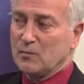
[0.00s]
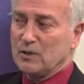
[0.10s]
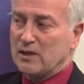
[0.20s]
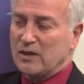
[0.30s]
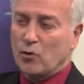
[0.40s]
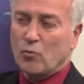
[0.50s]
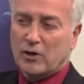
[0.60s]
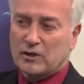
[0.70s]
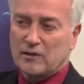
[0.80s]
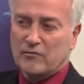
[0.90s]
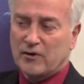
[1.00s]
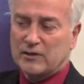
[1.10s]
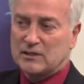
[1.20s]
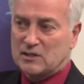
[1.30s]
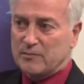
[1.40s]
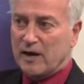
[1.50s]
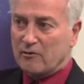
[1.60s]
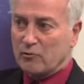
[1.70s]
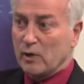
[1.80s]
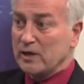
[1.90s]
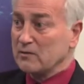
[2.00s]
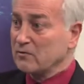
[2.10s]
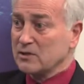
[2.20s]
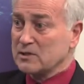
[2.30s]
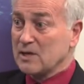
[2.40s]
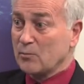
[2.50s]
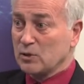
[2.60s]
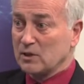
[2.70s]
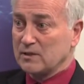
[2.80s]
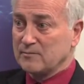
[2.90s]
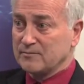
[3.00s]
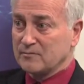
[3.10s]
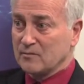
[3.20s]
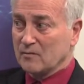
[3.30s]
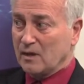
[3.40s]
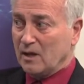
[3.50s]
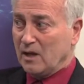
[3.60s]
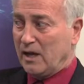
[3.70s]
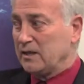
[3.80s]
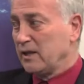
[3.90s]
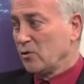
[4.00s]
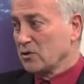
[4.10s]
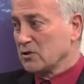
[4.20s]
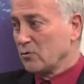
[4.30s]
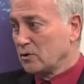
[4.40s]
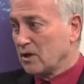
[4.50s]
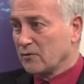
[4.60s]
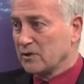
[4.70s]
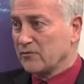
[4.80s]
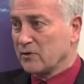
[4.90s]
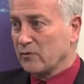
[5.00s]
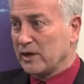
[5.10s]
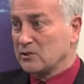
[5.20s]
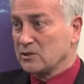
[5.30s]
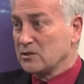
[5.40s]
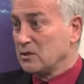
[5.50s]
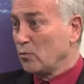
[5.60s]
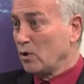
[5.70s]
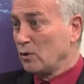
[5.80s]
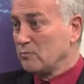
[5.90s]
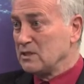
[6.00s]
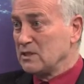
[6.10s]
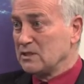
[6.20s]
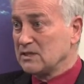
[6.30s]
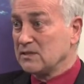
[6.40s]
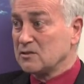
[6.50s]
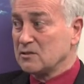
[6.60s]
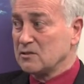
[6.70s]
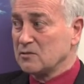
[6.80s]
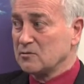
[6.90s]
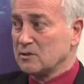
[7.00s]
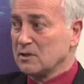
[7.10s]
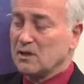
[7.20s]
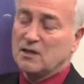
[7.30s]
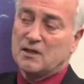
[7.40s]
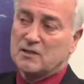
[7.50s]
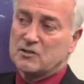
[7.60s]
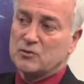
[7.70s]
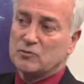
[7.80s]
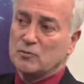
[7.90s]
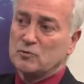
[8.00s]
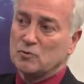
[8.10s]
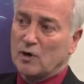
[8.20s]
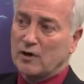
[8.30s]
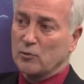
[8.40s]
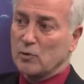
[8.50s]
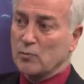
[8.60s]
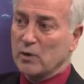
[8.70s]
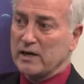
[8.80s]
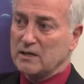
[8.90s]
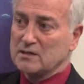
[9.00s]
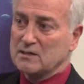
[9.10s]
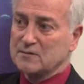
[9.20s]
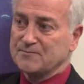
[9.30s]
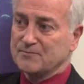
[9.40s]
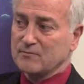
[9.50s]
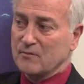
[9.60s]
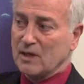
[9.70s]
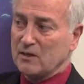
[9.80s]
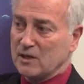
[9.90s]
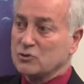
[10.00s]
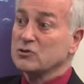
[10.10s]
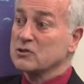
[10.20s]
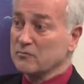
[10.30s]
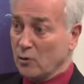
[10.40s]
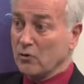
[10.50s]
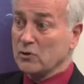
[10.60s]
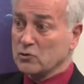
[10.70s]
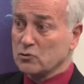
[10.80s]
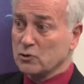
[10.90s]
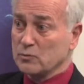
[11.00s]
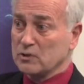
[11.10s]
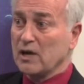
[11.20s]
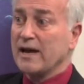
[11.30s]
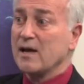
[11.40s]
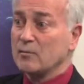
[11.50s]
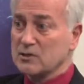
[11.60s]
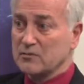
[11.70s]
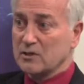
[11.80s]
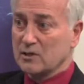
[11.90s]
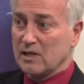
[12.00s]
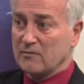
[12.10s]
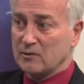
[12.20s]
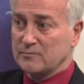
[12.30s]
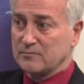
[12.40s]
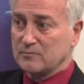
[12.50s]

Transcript: But they all work in a very disparate way, very separately. And they also cover different ranges. And what WIMSI intends to do is to try to embrace the interest of all those groups on a hemispheric level.